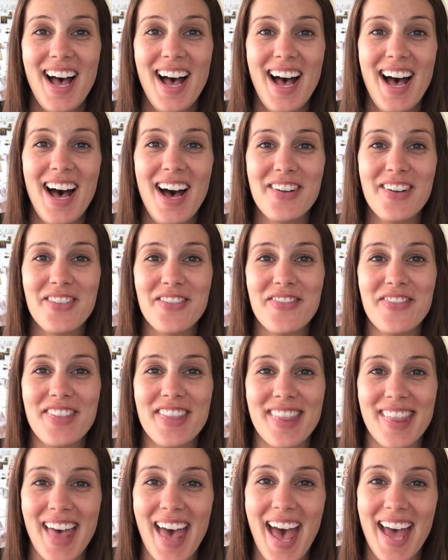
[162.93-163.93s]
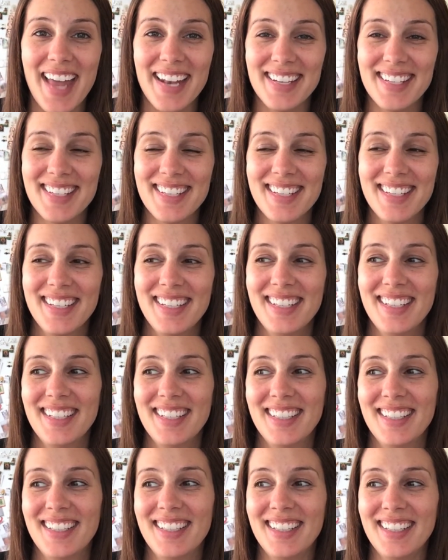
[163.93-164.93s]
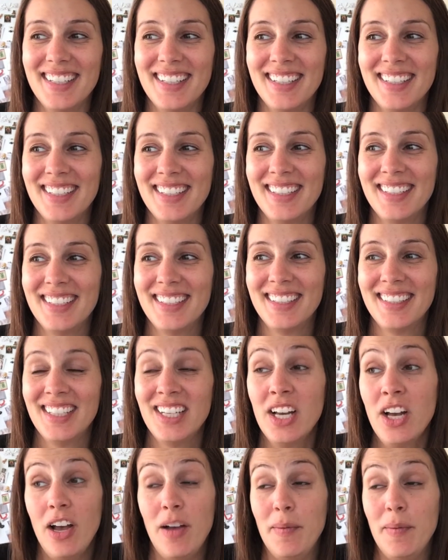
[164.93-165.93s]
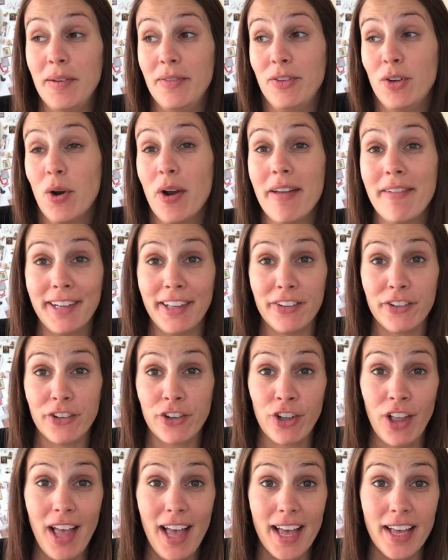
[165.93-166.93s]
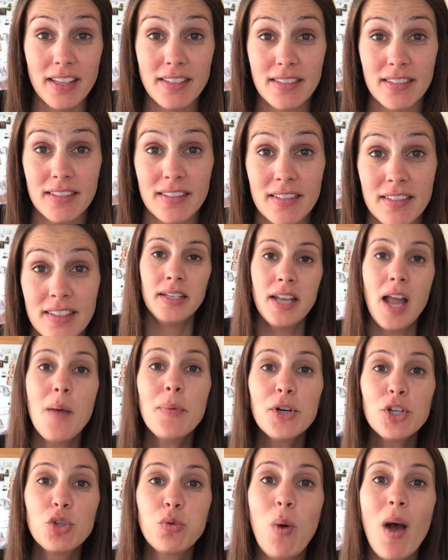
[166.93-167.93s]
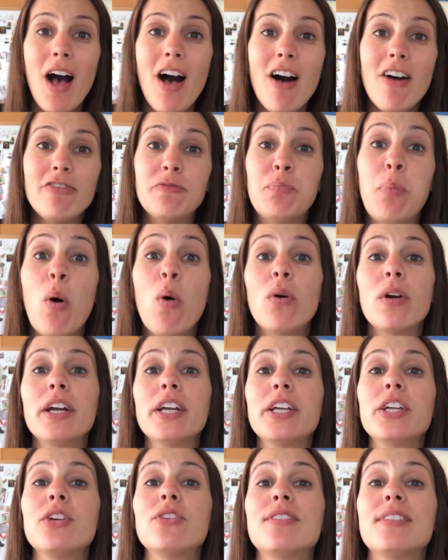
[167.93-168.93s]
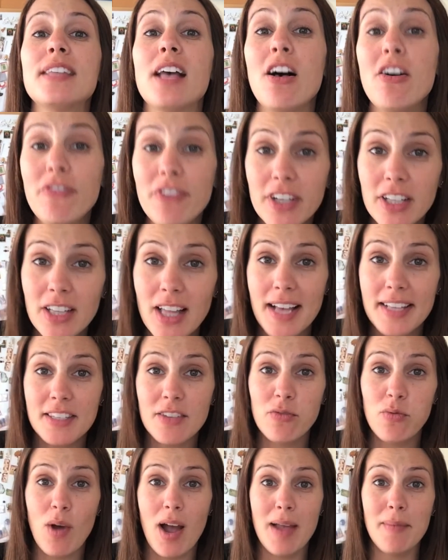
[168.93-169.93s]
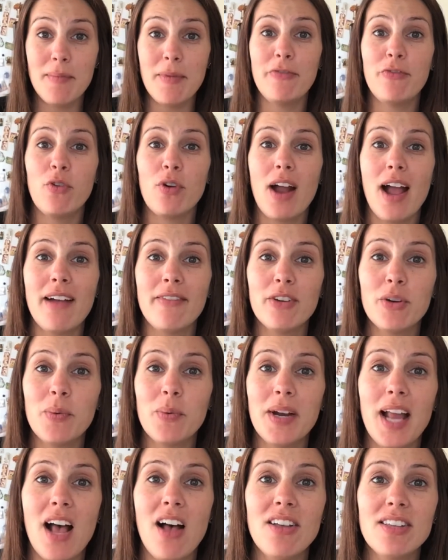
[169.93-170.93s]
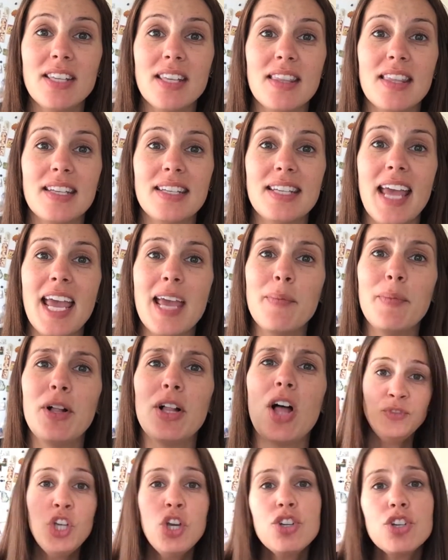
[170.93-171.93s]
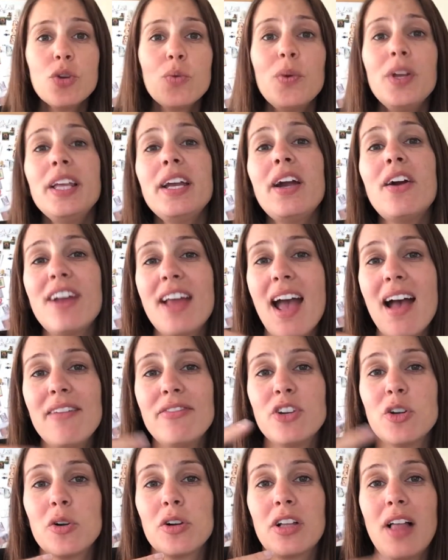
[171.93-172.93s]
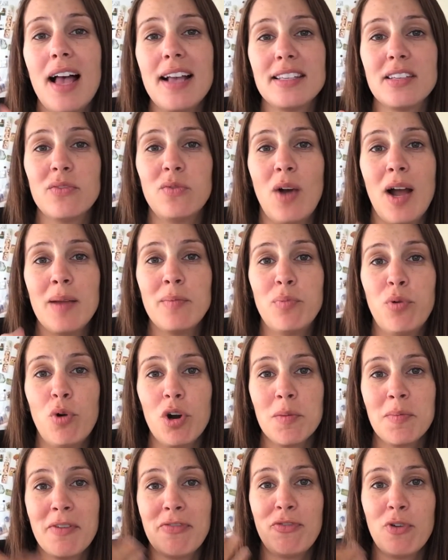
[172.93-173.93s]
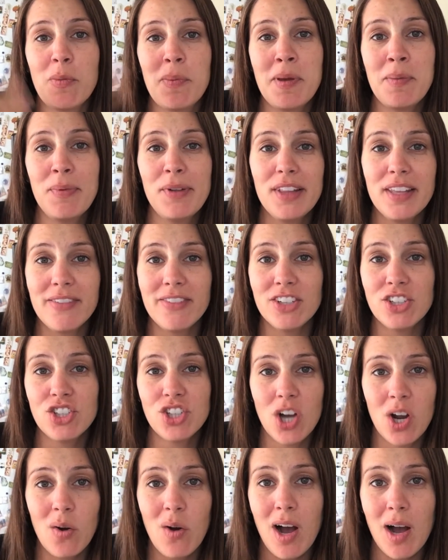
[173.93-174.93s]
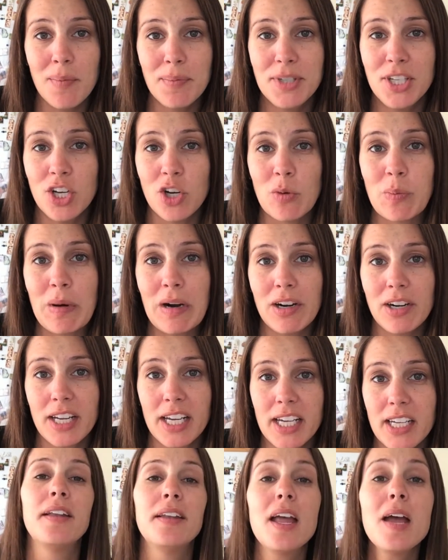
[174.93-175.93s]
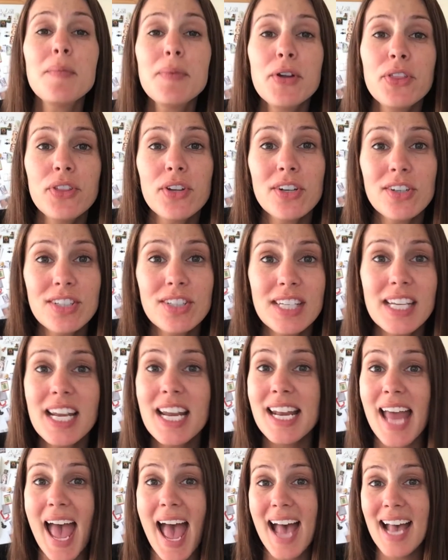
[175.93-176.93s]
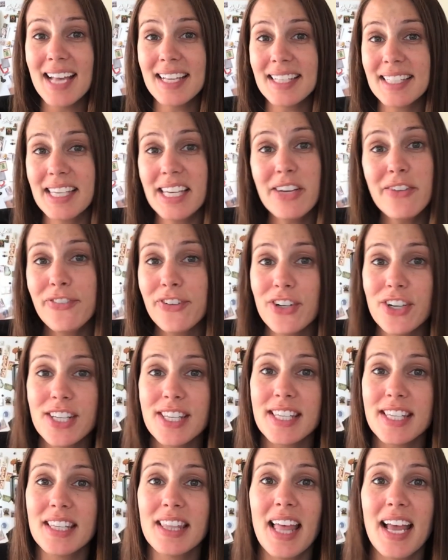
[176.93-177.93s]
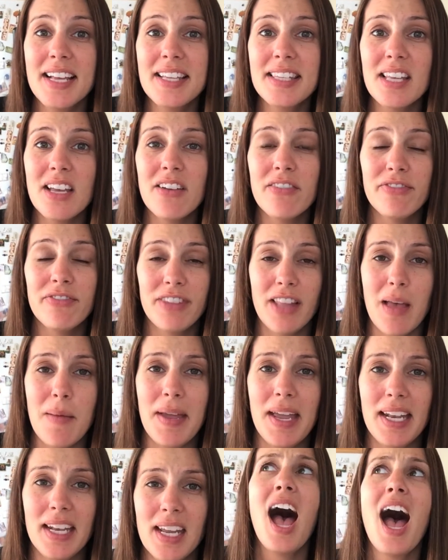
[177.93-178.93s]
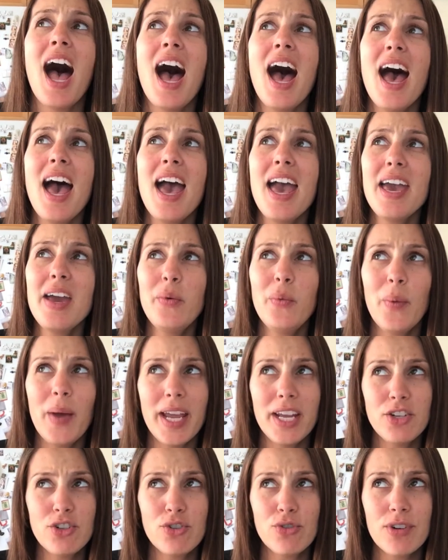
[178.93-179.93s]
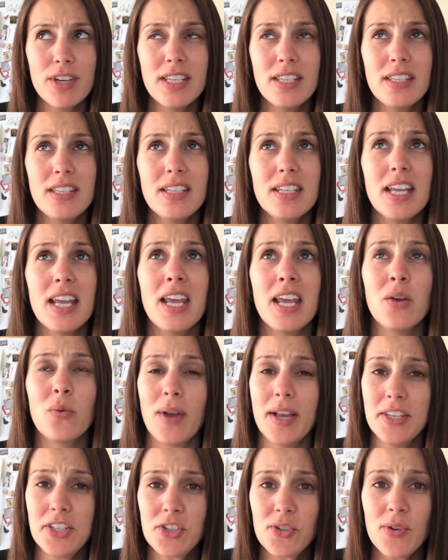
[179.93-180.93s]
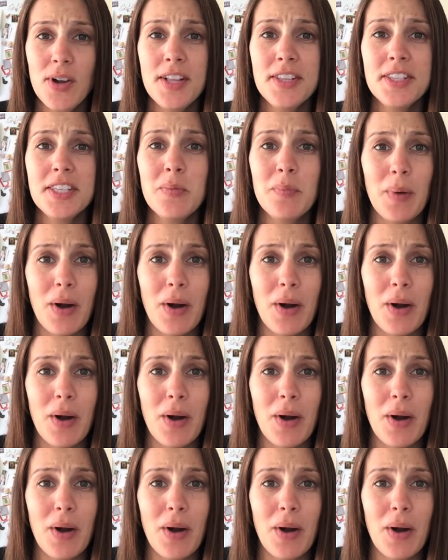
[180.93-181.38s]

out of that. I mean, if you don't have any other glass. Number 12, pouring yourself a glass of wine before everyone else at the table. You should really already have your glass of wine poured before people even show up to your party. Number 13, asking for a slice of lemon. I waitressed in restaurants and